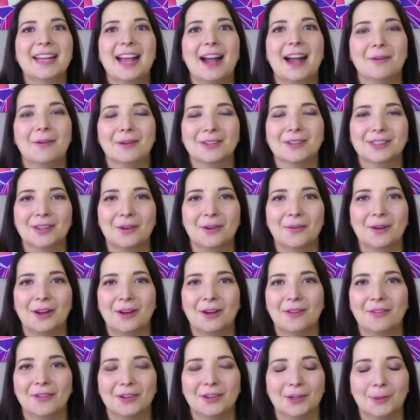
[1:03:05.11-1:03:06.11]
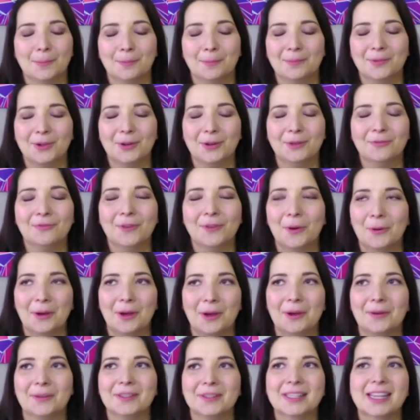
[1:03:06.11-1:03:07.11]
hours going over your, your
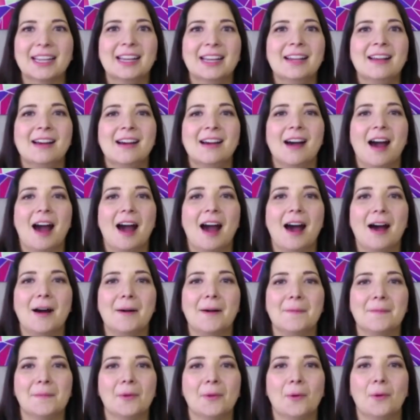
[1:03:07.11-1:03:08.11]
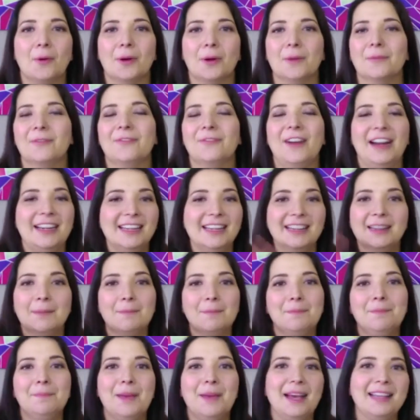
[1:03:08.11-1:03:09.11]
photos um, or finding
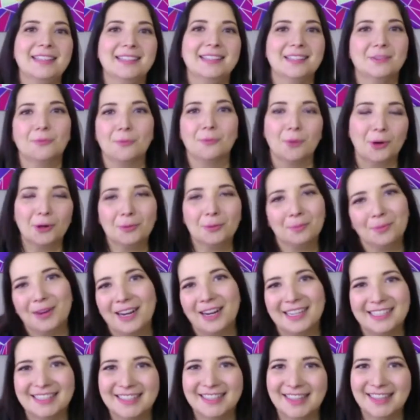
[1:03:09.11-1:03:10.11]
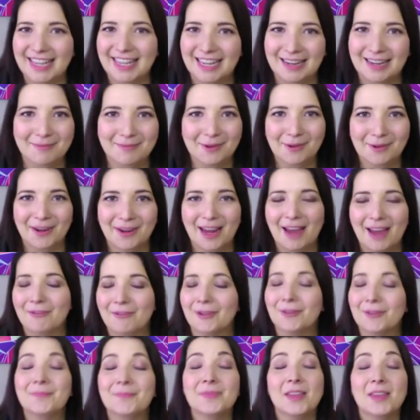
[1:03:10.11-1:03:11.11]
the best WordPress theme or whatever.